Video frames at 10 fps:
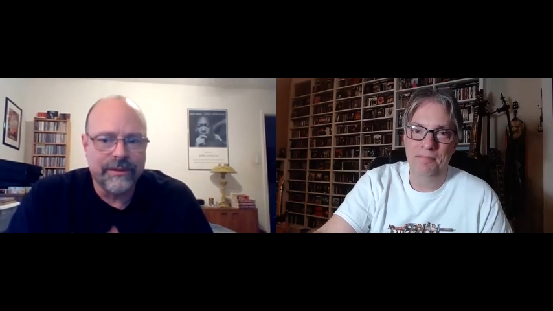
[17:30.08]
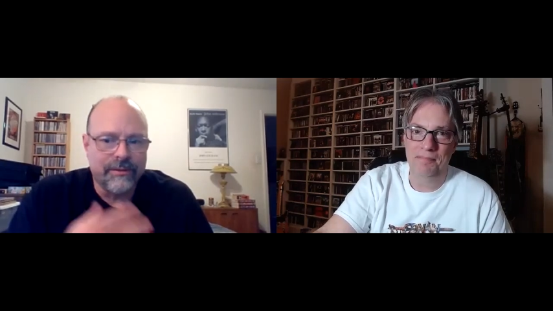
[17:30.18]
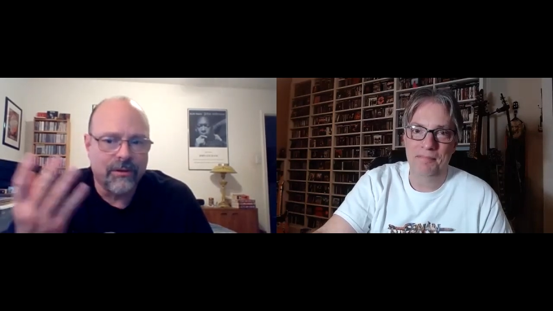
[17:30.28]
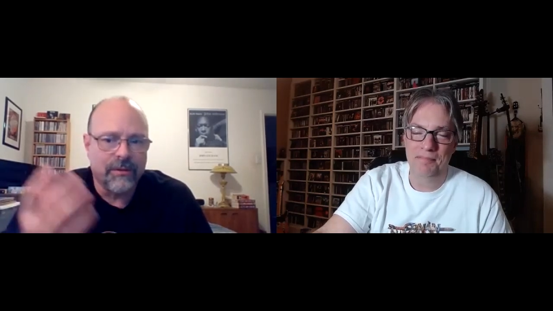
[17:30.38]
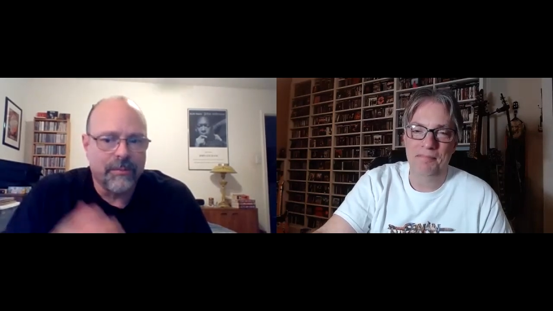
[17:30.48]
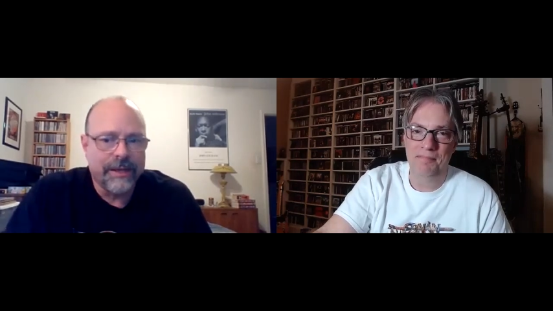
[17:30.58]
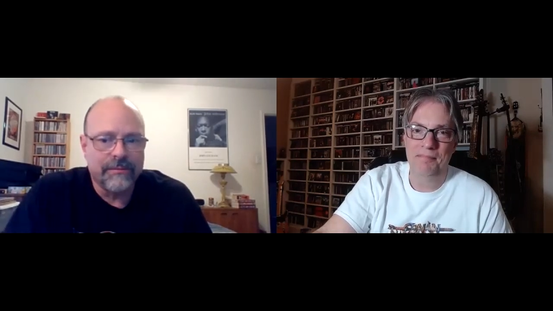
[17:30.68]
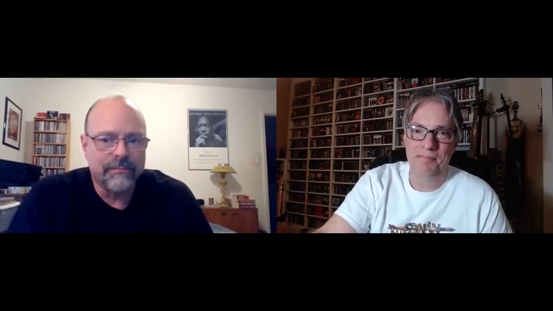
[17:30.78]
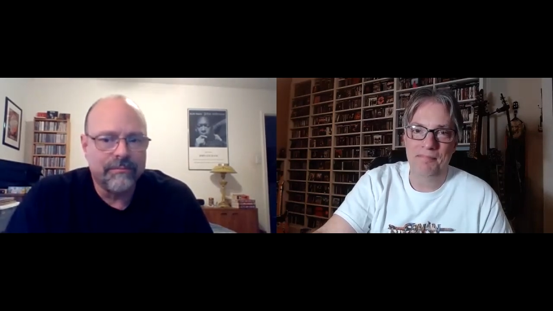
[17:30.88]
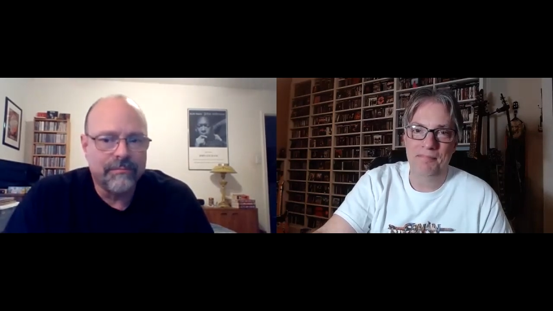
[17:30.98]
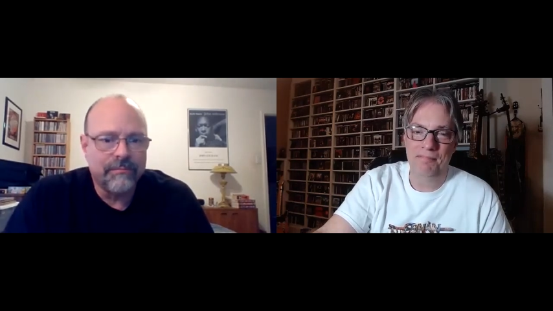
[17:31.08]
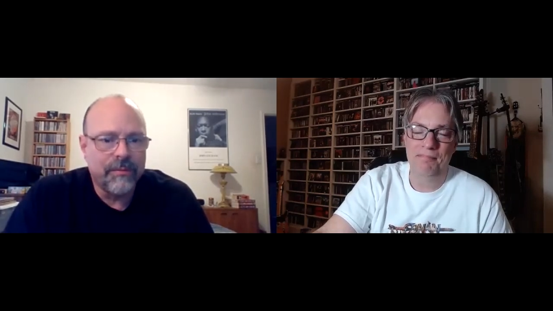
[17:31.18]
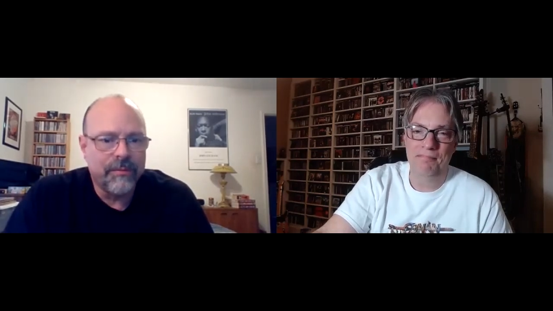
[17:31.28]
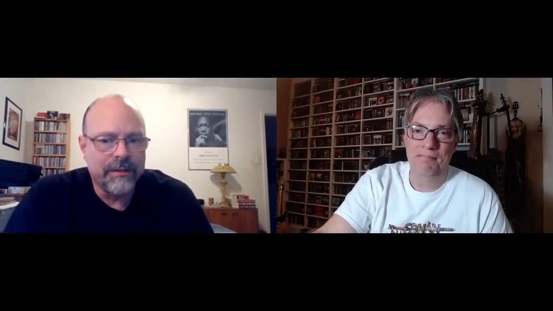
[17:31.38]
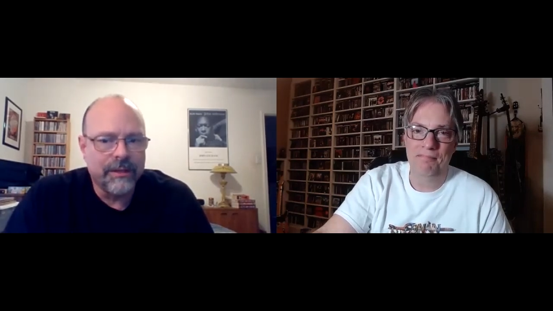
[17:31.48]
Speaker 1: and they were all about
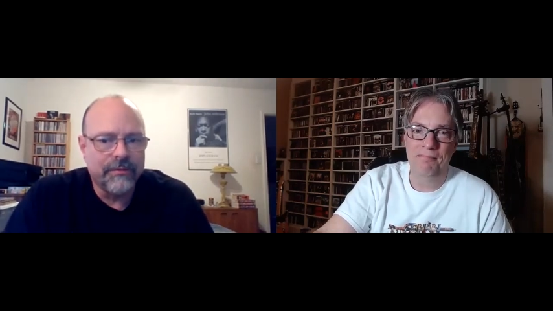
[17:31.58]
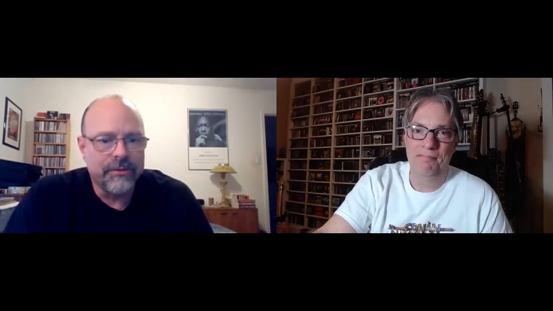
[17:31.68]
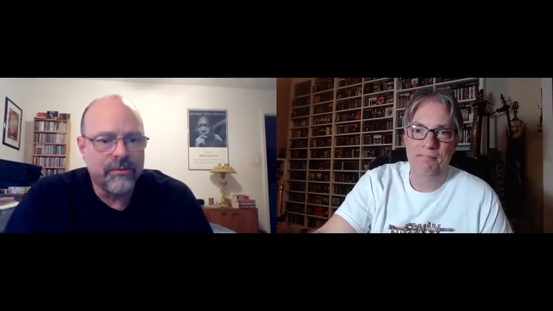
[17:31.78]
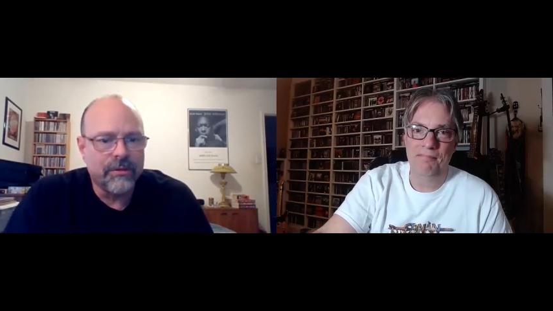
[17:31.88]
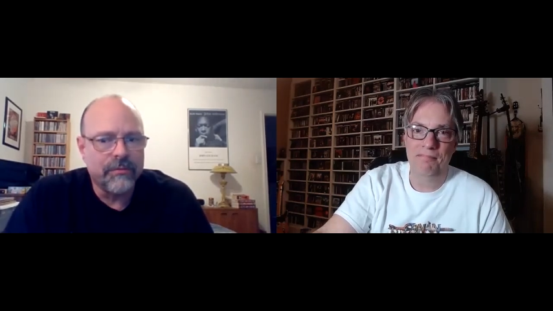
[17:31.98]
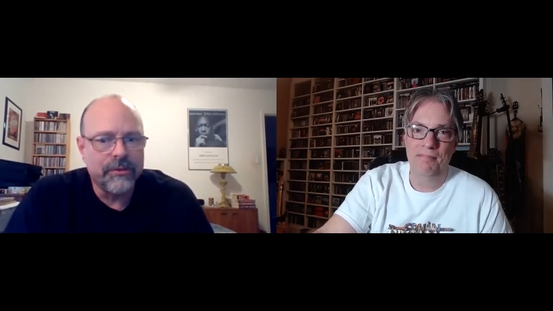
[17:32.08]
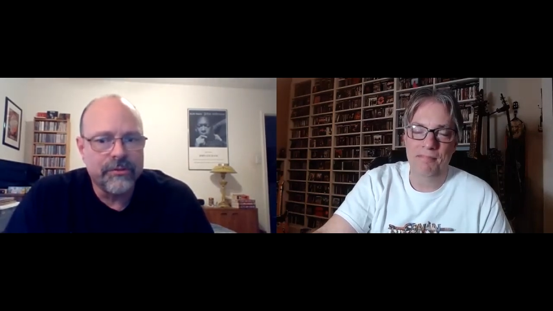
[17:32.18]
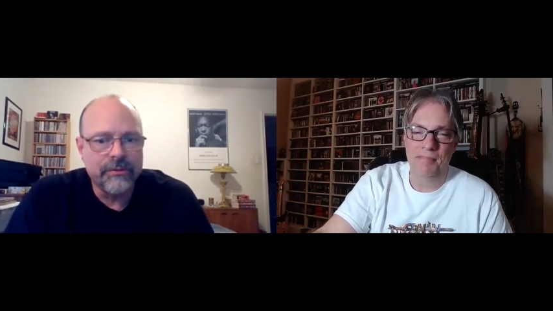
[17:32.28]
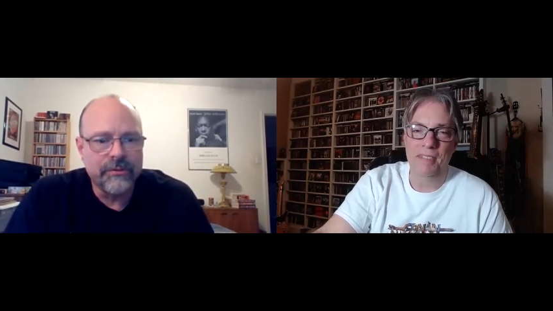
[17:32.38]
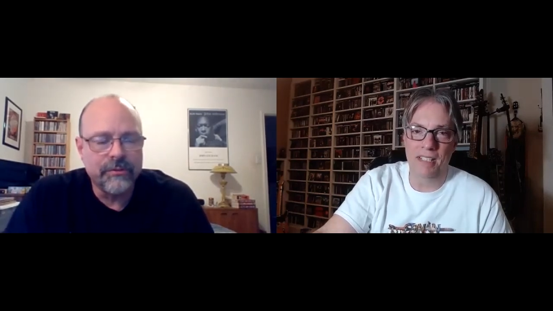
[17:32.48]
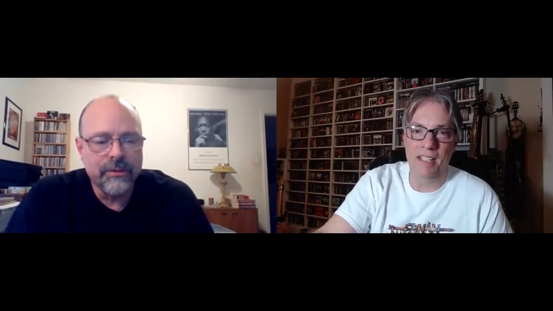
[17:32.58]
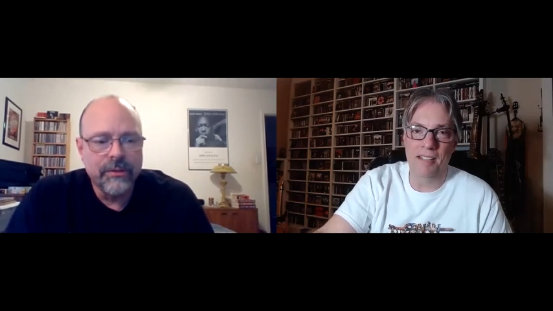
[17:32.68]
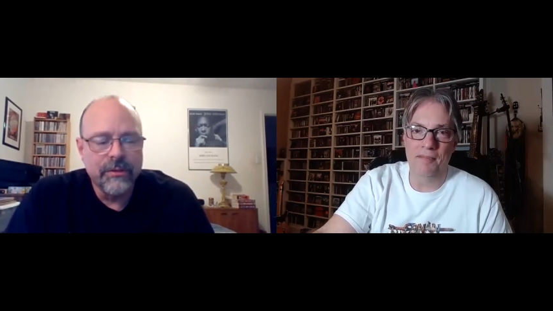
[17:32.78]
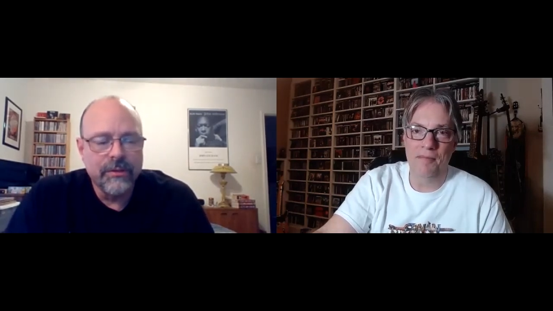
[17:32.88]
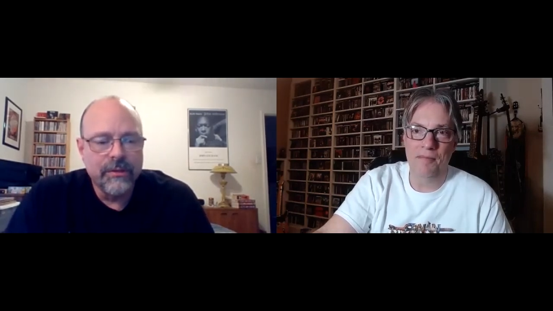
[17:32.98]
maybe eleven or twelve issues.
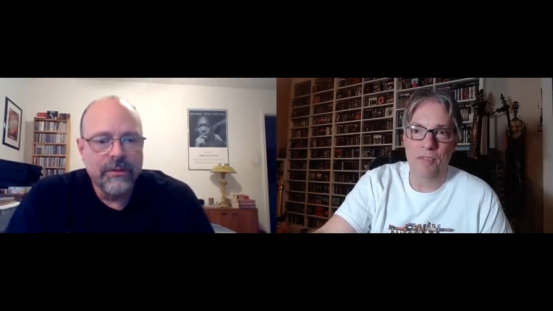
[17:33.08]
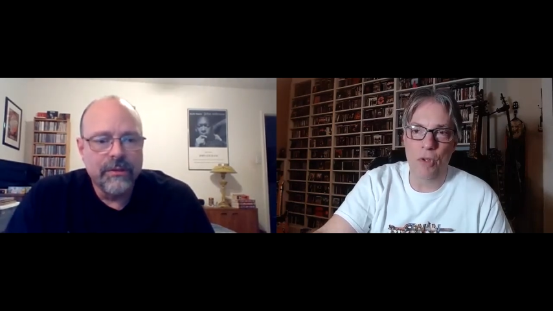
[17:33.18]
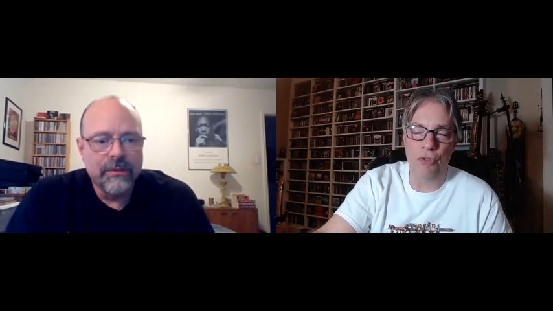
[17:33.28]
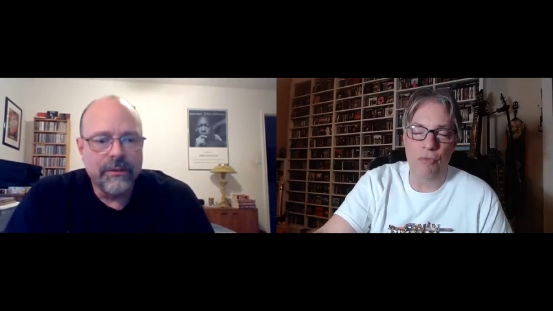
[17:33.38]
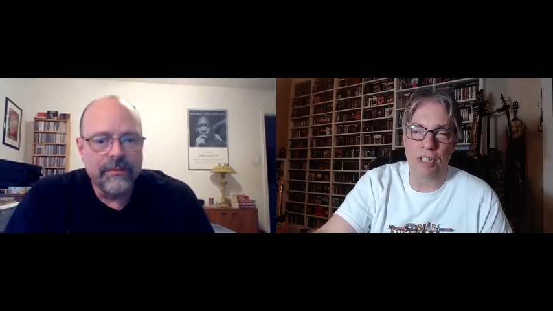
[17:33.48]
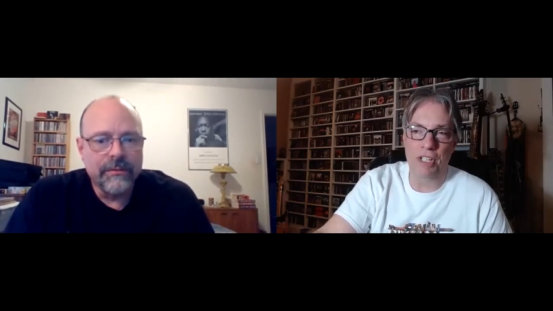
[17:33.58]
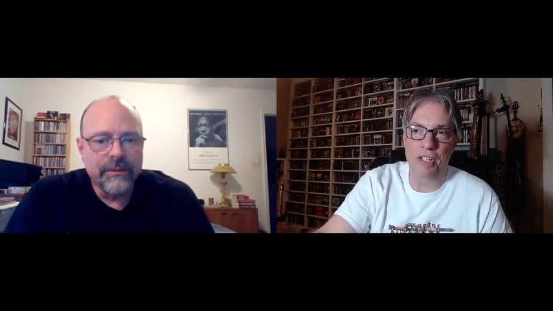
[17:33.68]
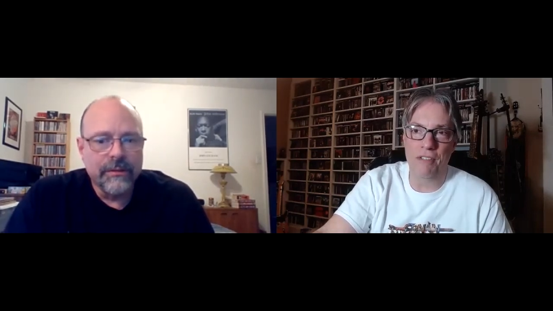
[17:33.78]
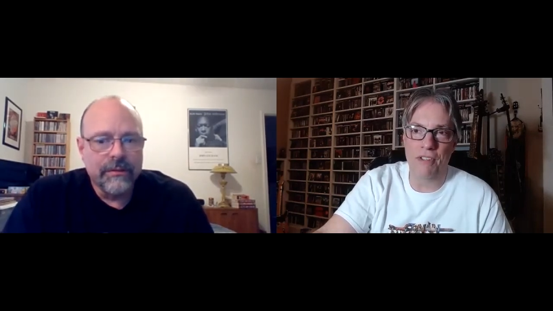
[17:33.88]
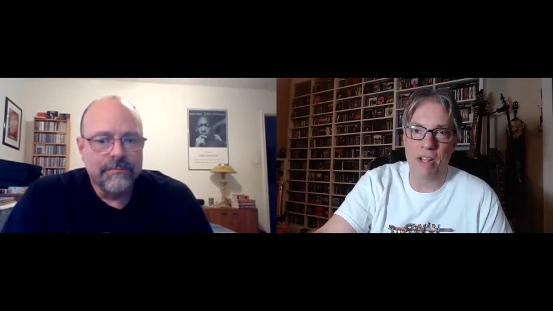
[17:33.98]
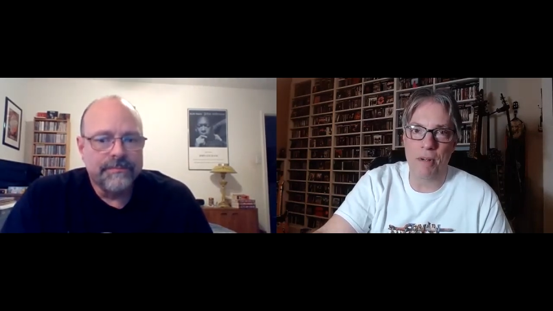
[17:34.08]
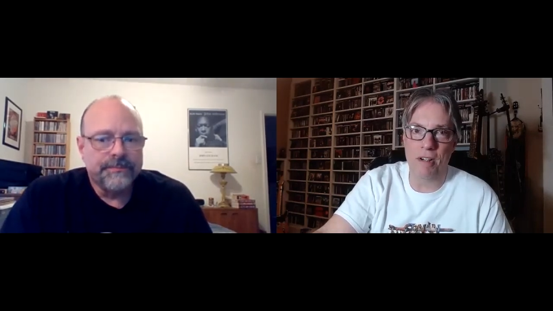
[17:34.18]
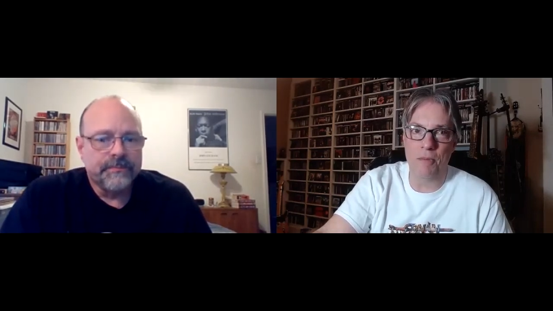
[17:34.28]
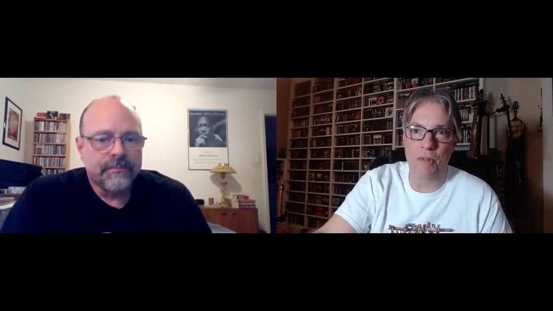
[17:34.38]
Yeah. Those are really good, the vampire